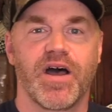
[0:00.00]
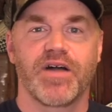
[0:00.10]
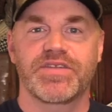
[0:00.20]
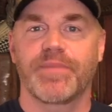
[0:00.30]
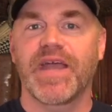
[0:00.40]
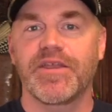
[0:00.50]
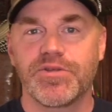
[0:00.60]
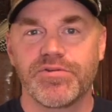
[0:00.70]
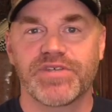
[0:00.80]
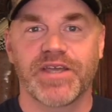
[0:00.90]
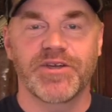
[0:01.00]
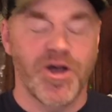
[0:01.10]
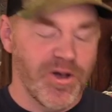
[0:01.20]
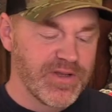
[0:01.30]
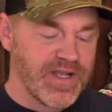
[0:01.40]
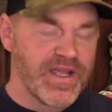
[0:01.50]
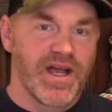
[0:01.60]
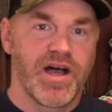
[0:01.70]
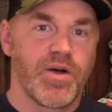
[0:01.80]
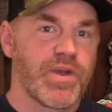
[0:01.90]
Uh, tell me how you use that call.
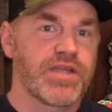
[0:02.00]
Uh,